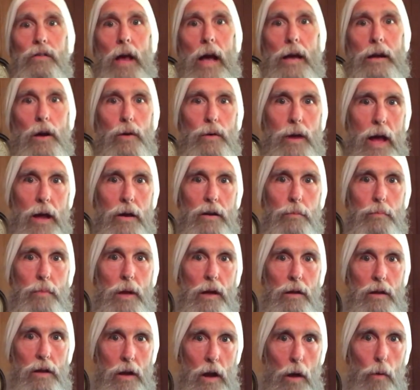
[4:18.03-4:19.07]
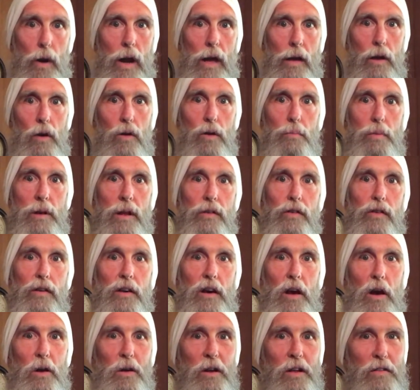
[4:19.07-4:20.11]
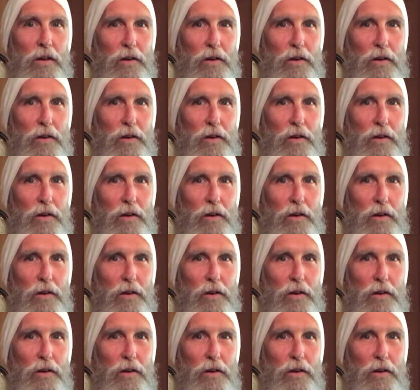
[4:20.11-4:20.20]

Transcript: I go down to, you know, when I go to Pensacola,